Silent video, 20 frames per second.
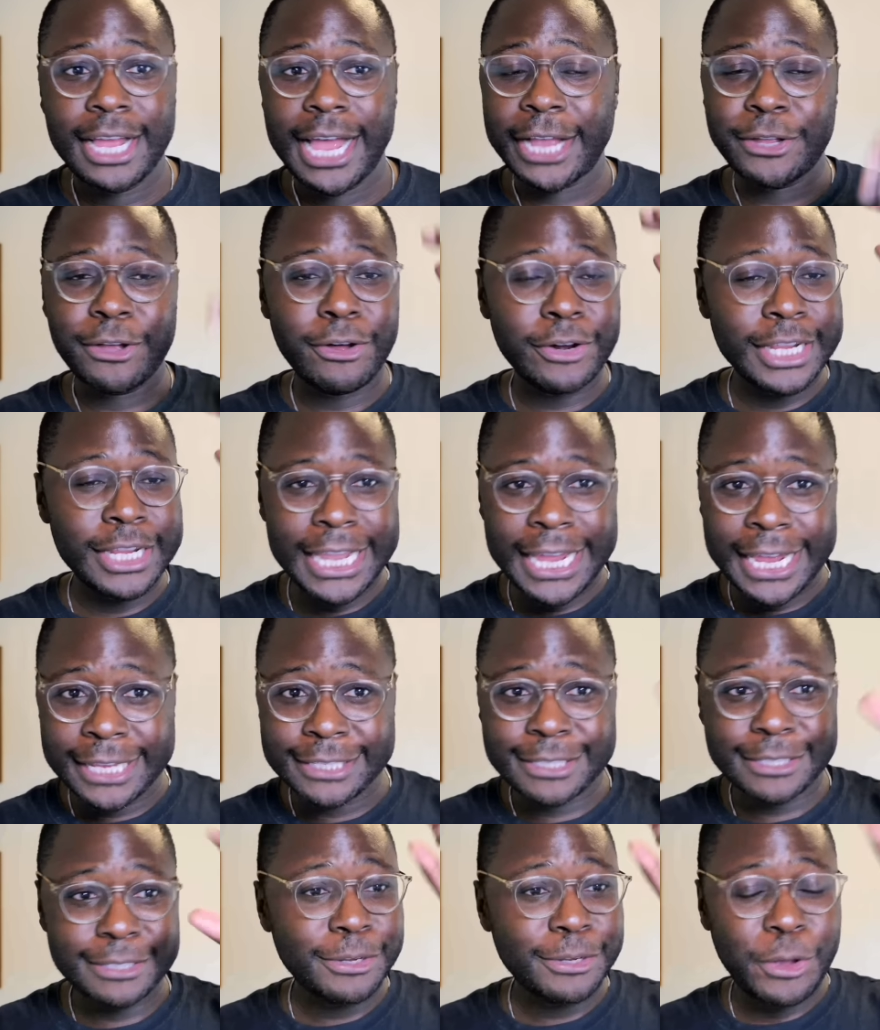I called
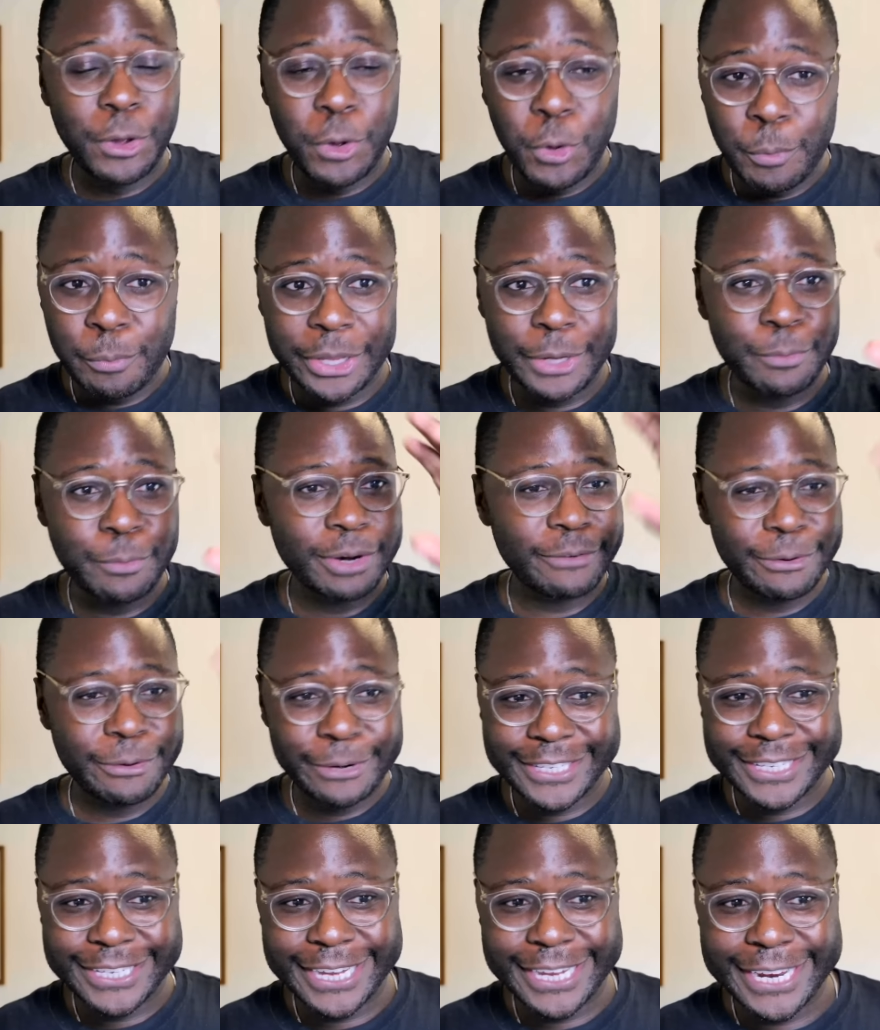Glass, Kobe, whatever you
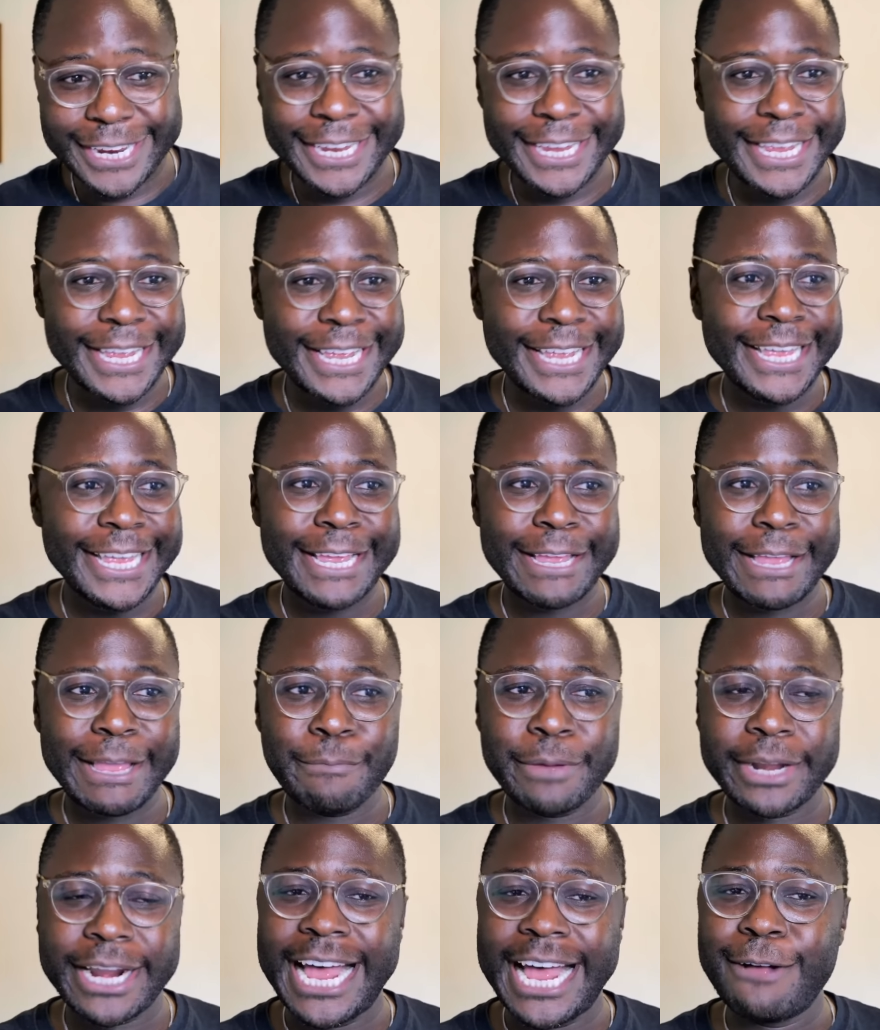want to say,
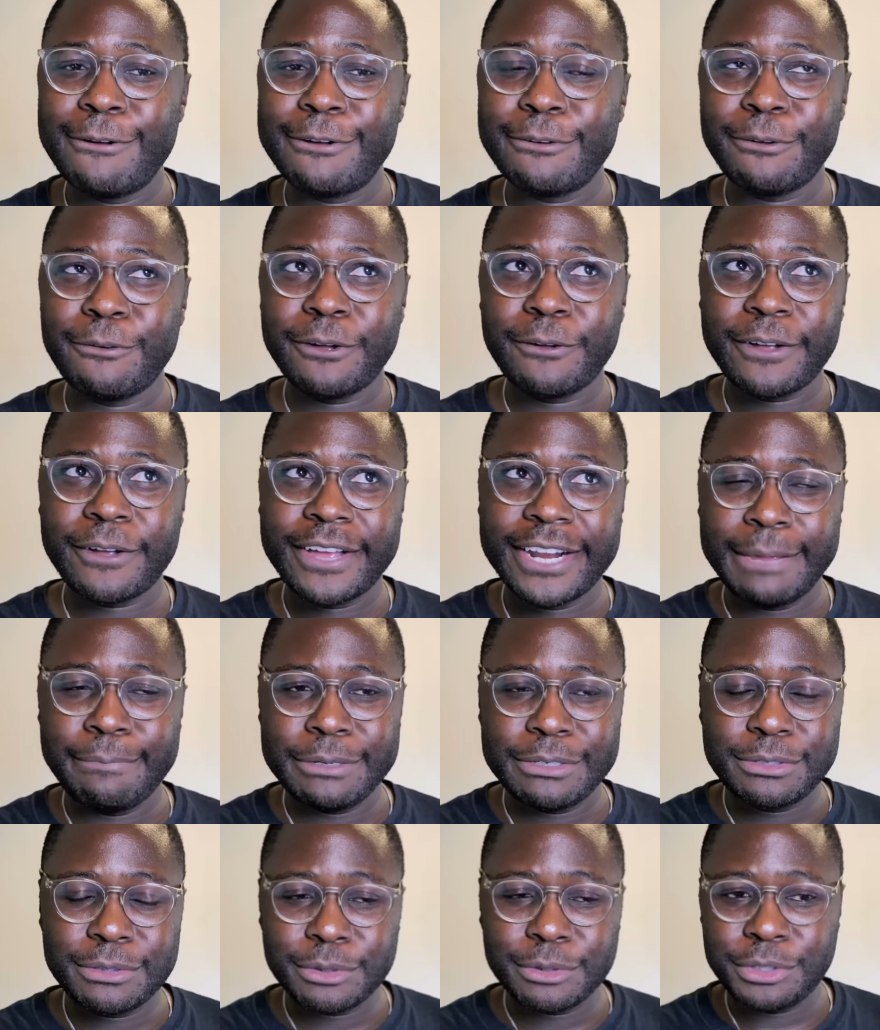but how can I
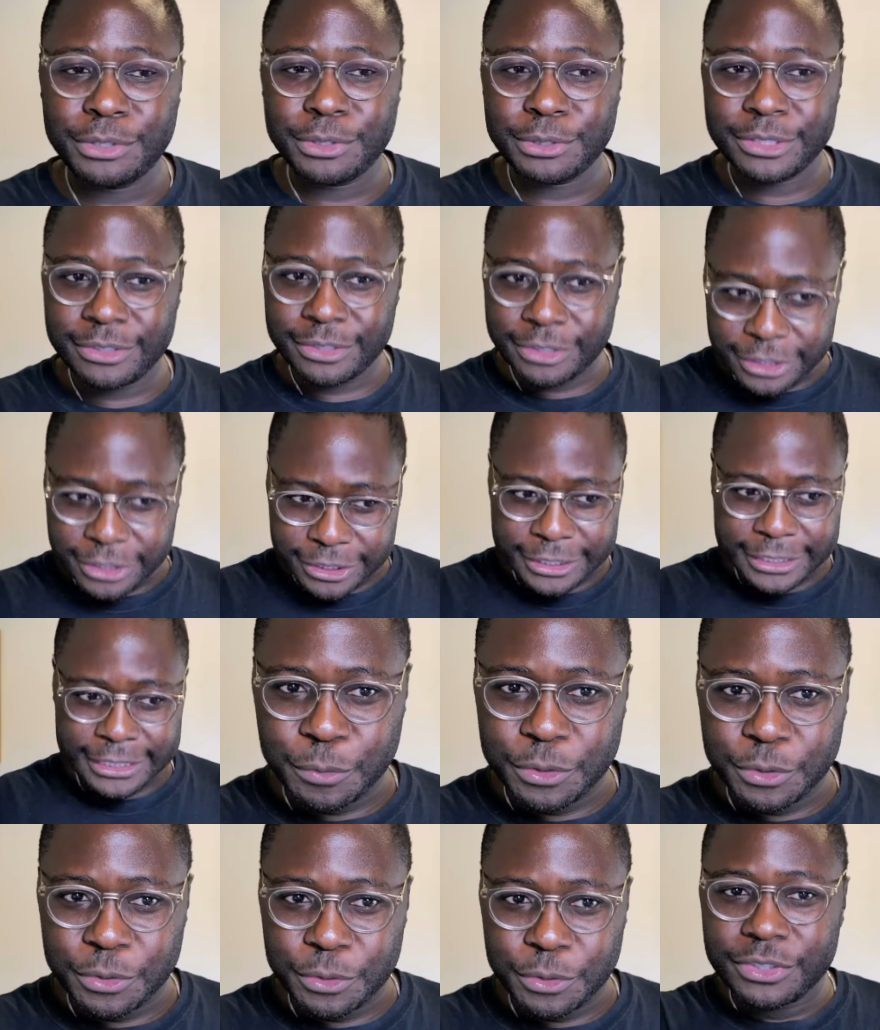be so sure and certain?
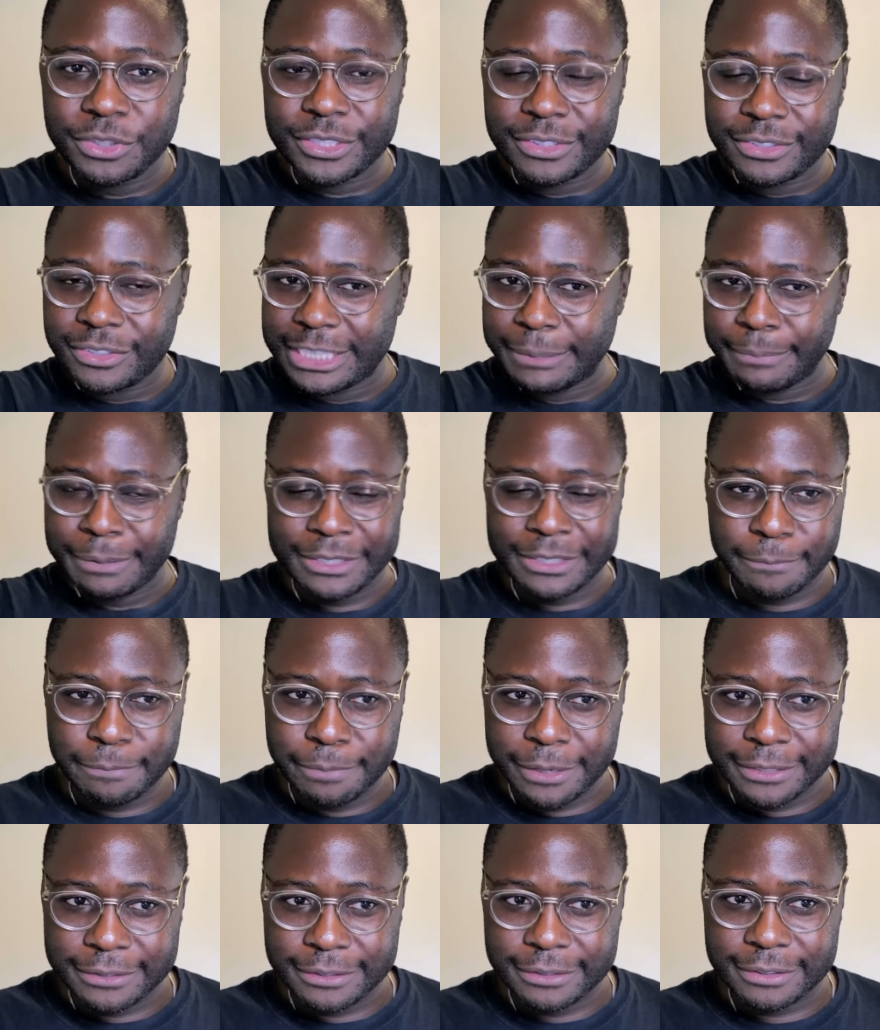It's using the same exact
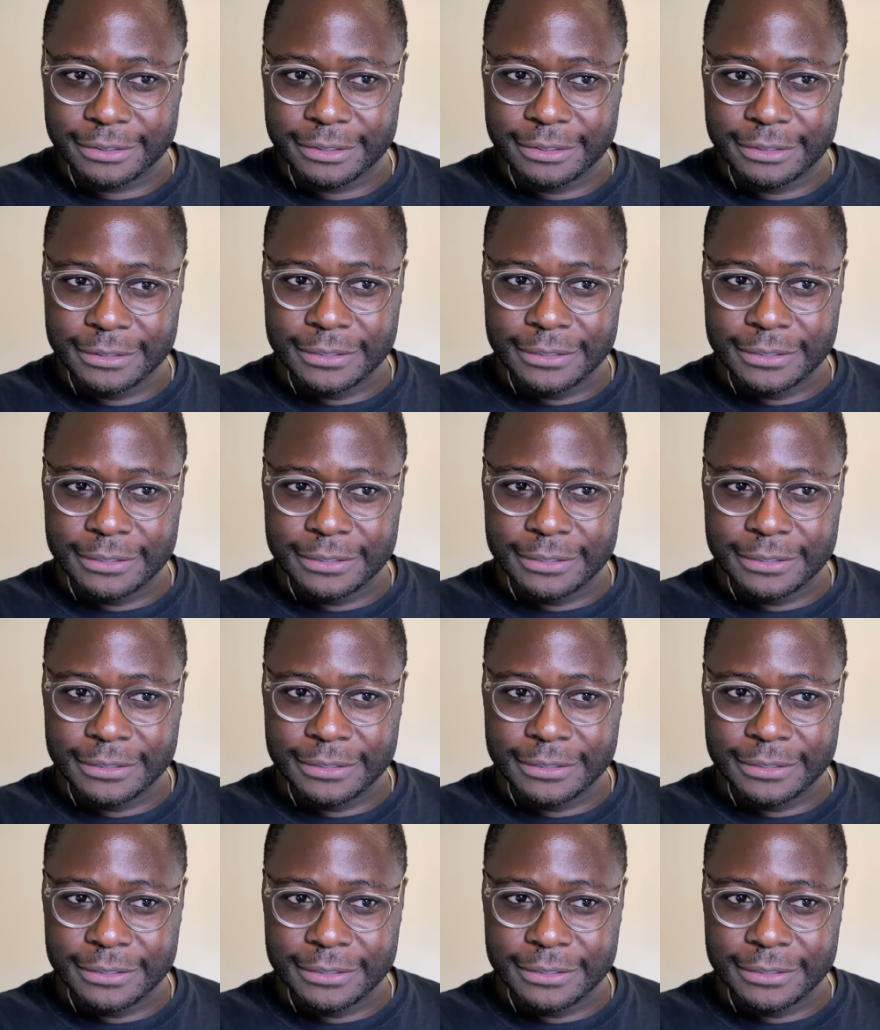process.